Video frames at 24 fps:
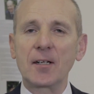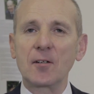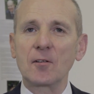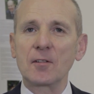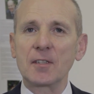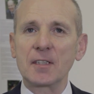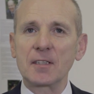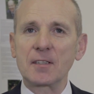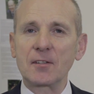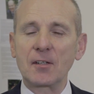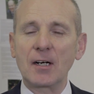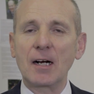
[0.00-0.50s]
on
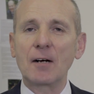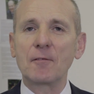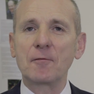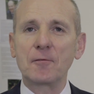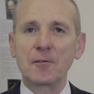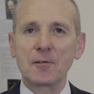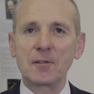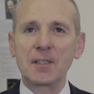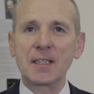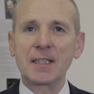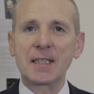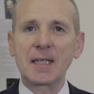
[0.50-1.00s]
this
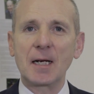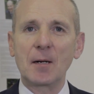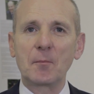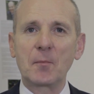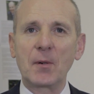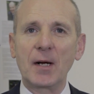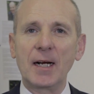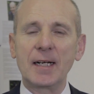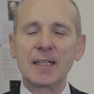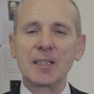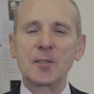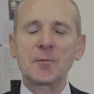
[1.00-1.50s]
crowdfunding
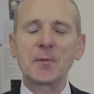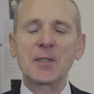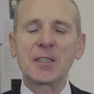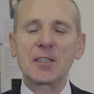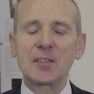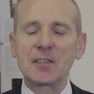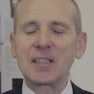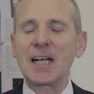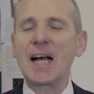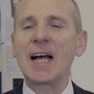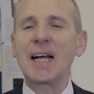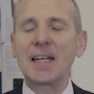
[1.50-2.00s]
campaign is
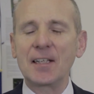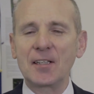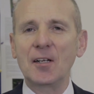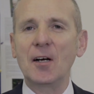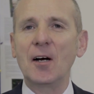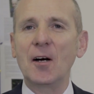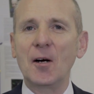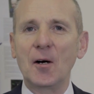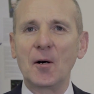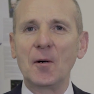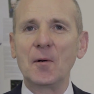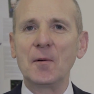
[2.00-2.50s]
because I
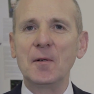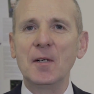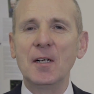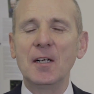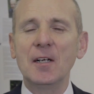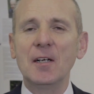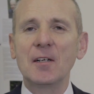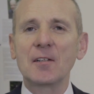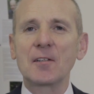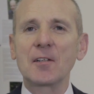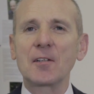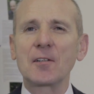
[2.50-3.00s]
know
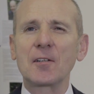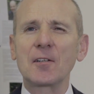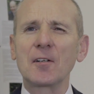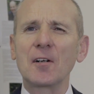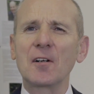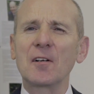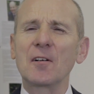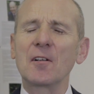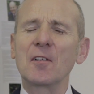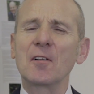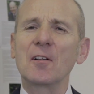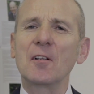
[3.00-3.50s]
that there
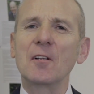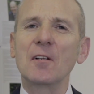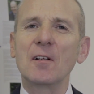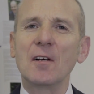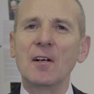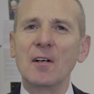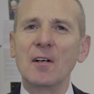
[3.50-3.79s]
are